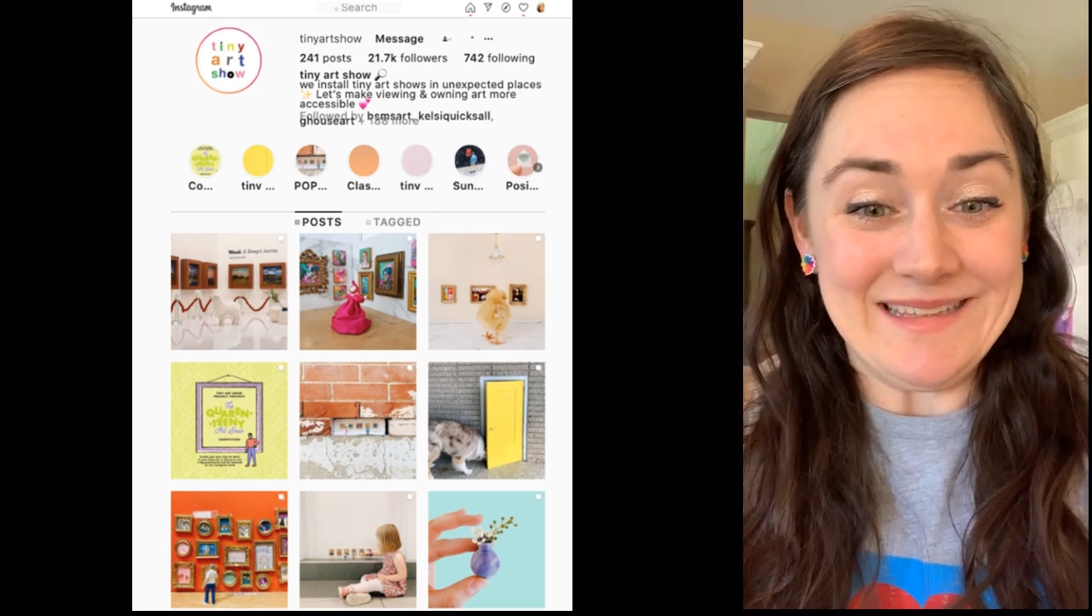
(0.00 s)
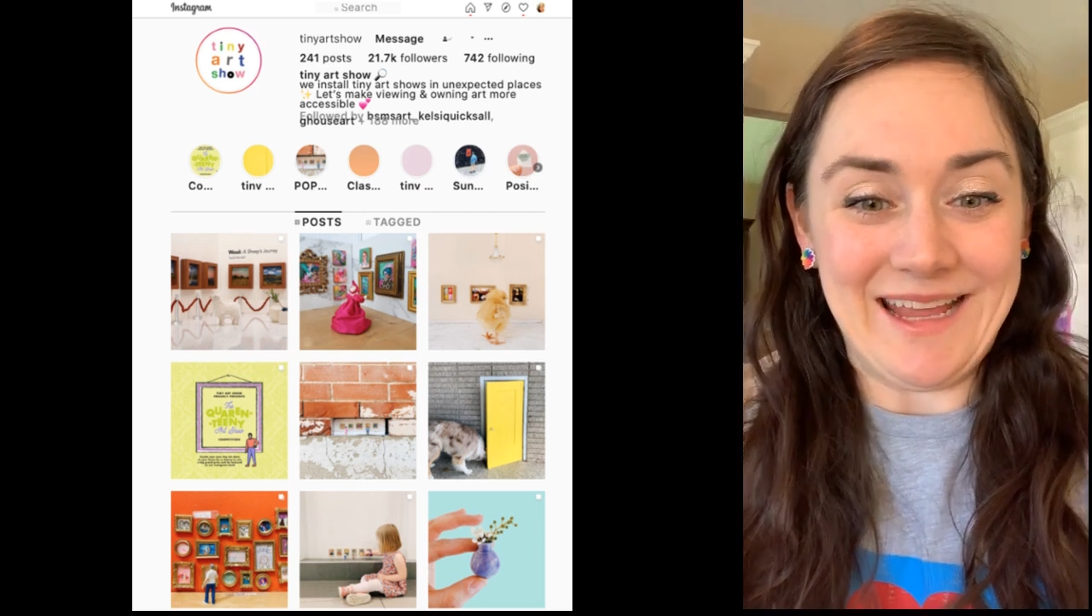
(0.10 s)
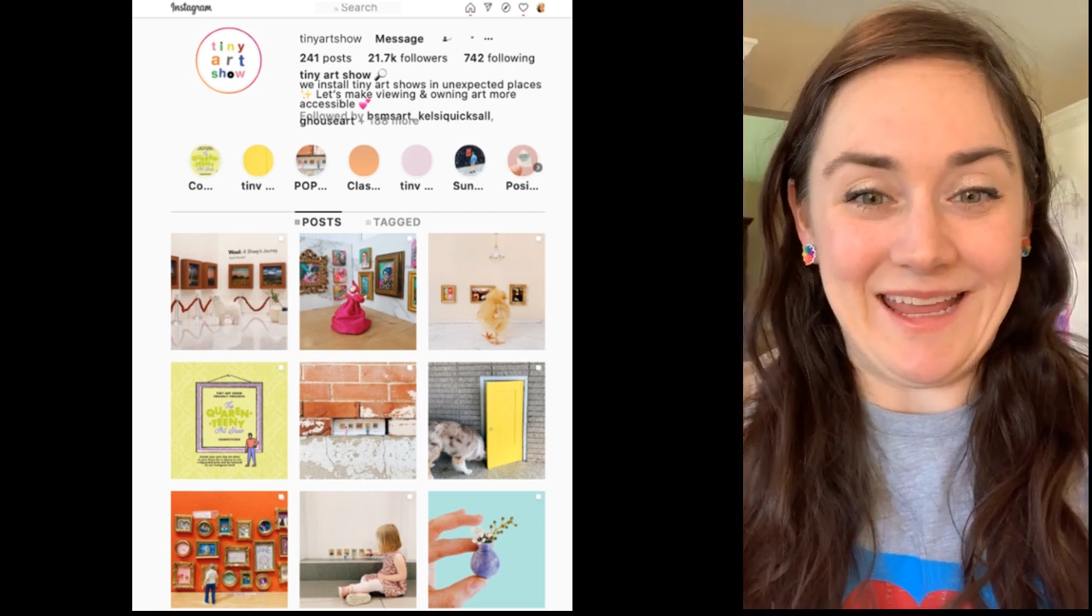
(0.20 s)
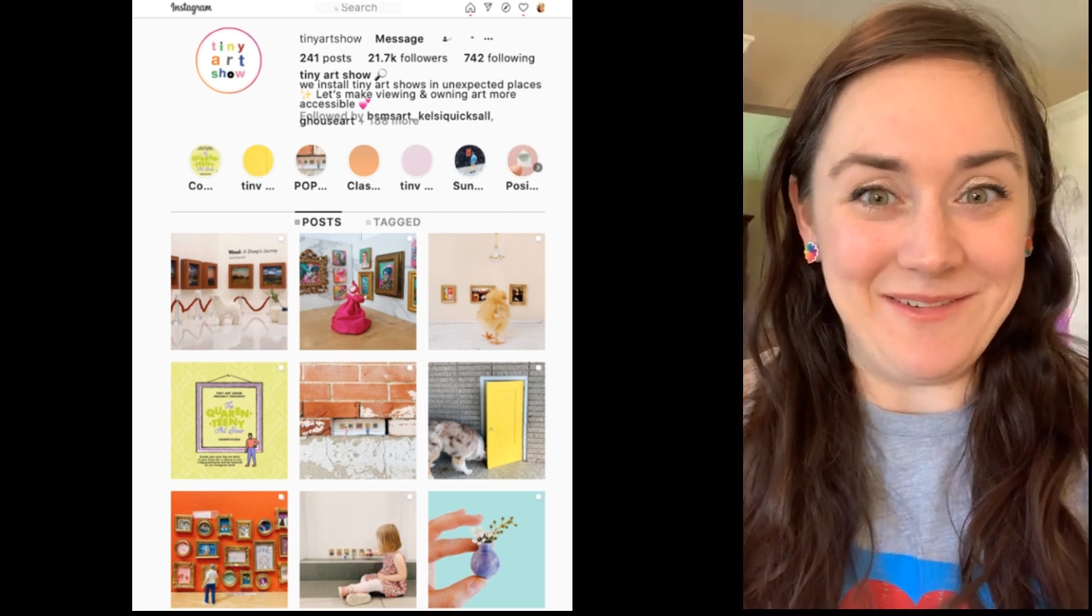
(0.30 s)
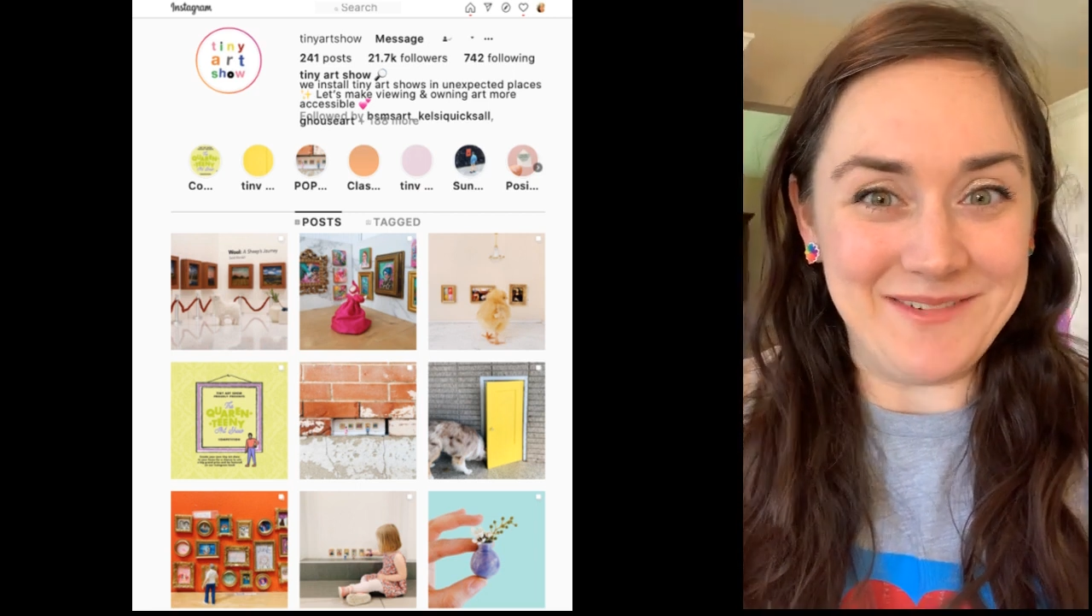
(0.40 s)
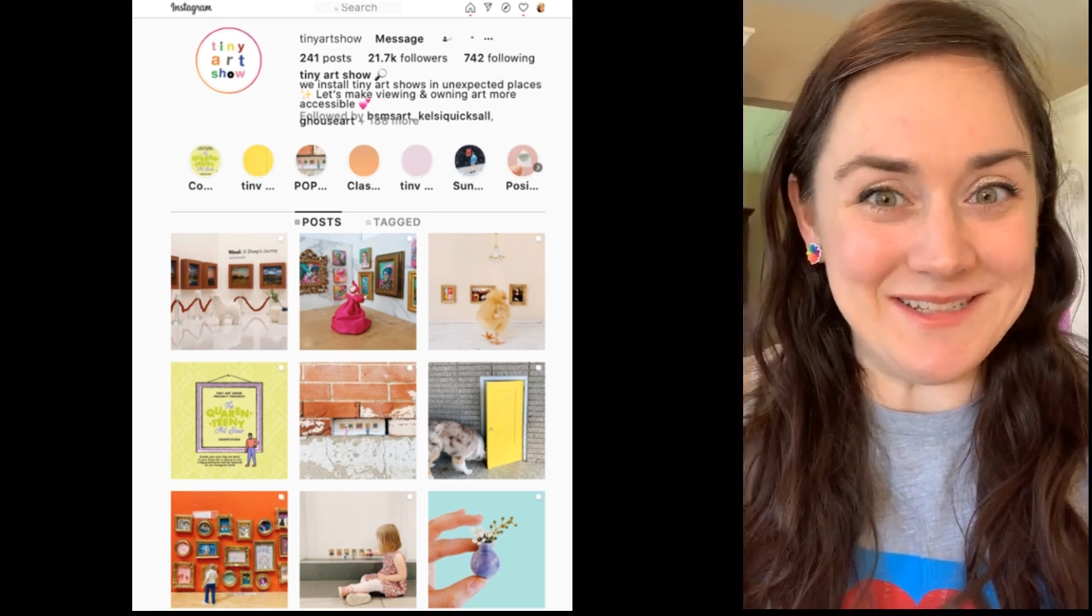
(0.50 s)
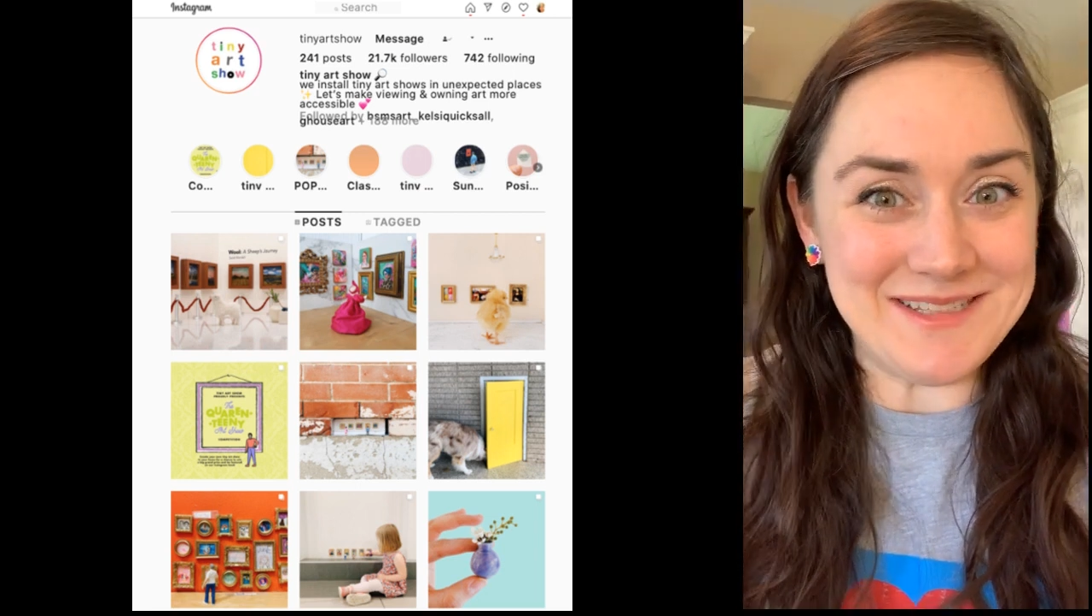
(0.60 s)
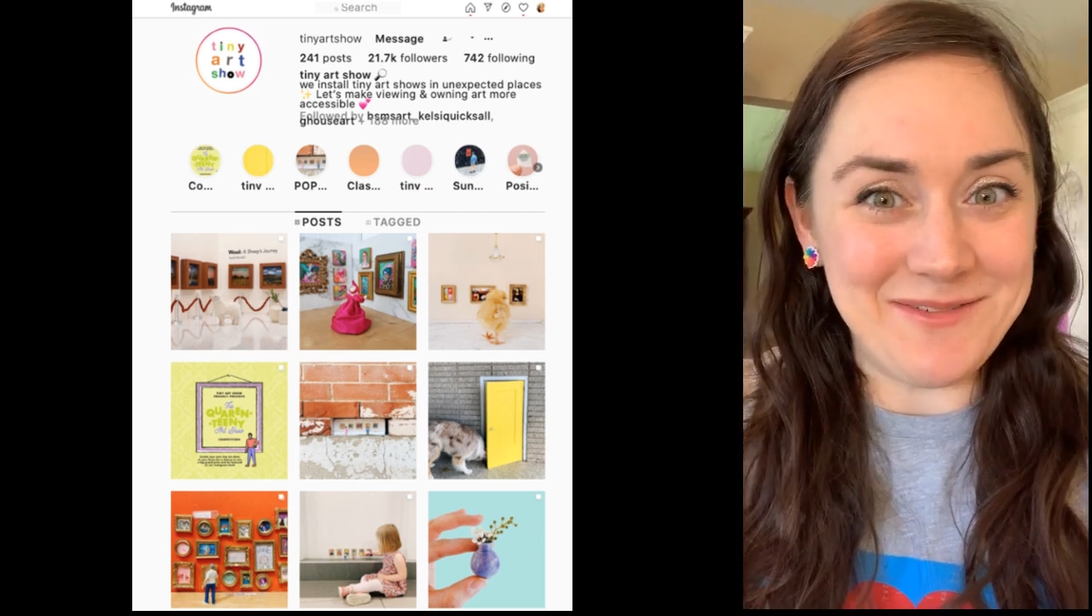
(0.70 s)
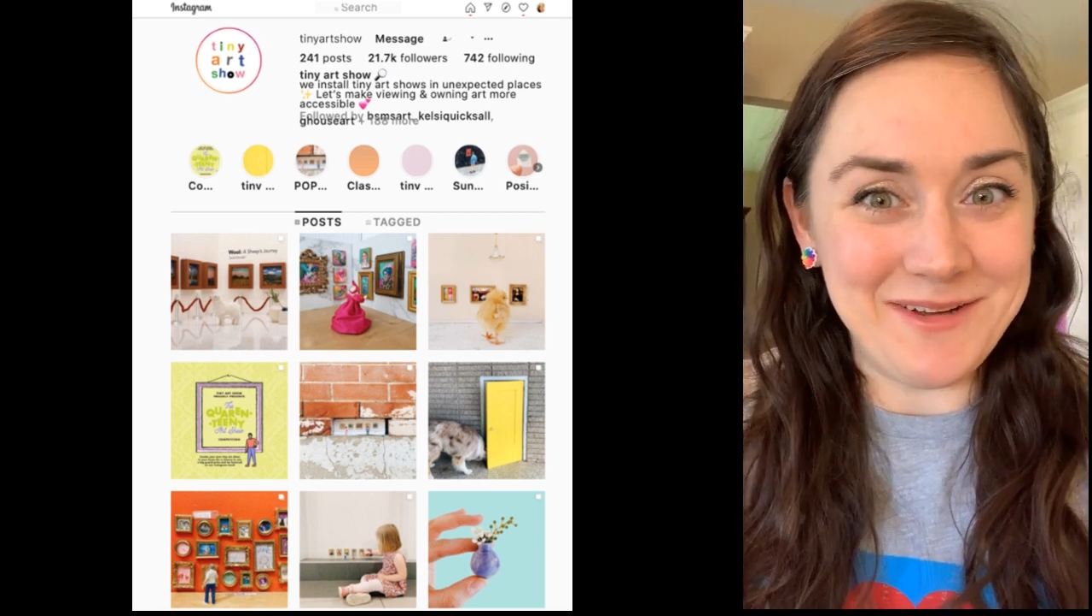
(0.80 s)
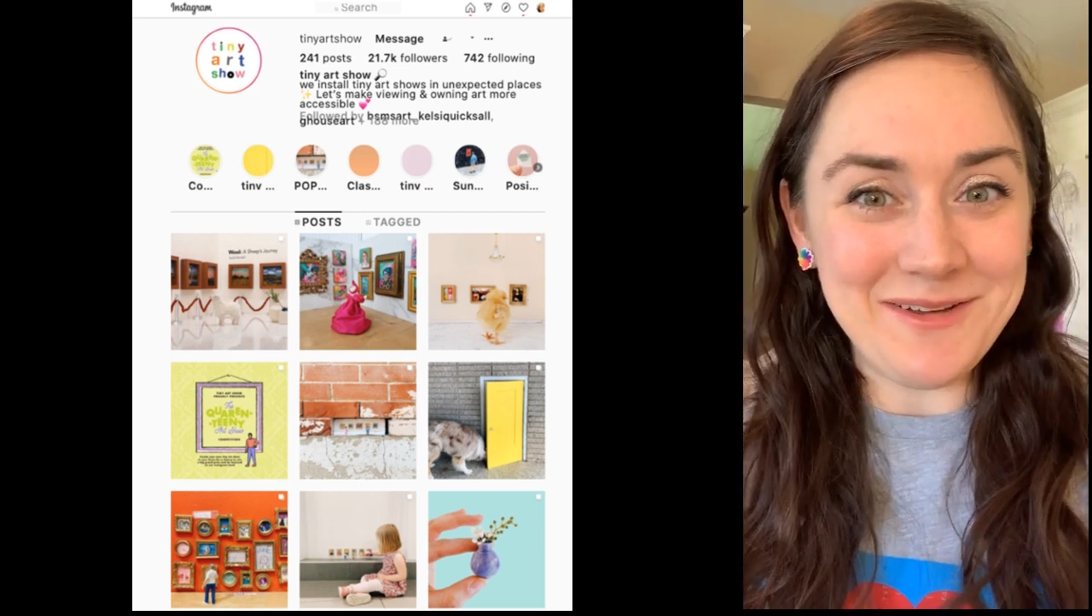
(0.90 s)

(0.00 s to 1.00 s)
I can't wait to see what